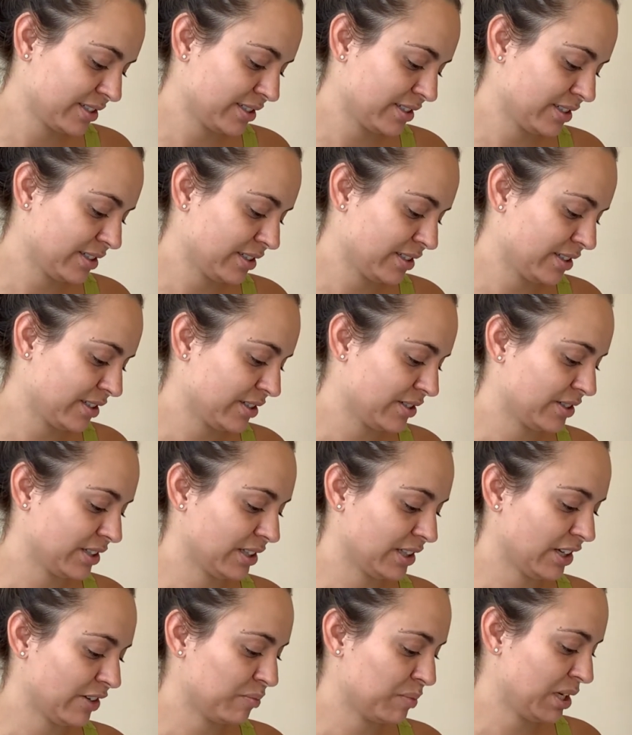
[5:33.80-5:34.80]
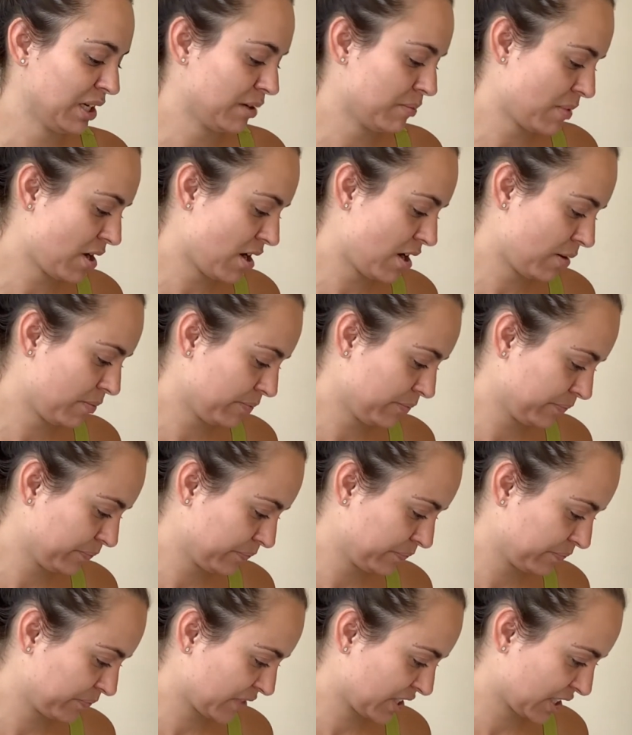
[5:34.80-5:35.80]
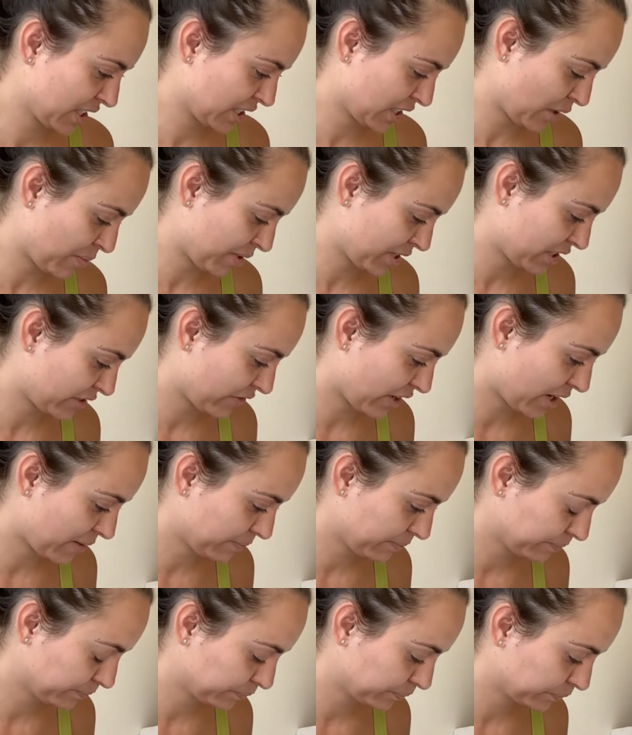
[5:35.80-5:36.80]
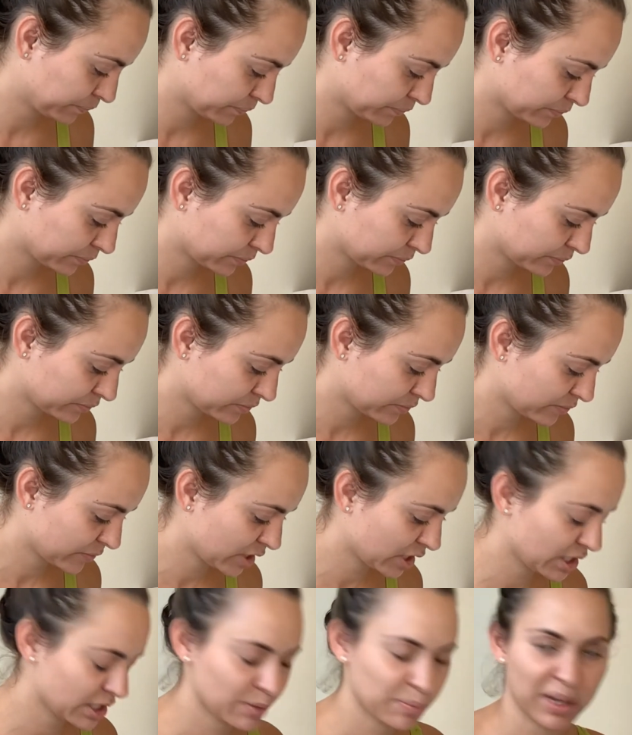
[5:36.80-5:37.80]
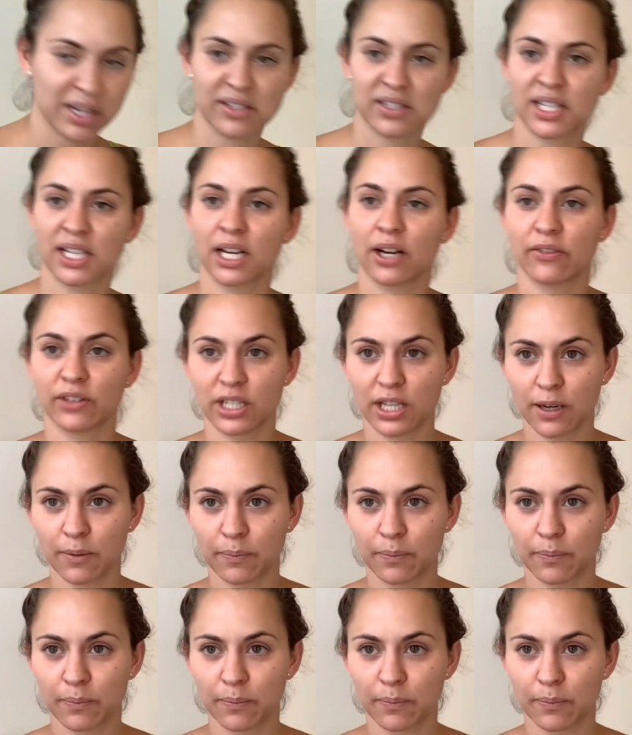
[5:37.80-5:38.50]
Oh, I love being a mom. So much fun. It's the best thing I ever did.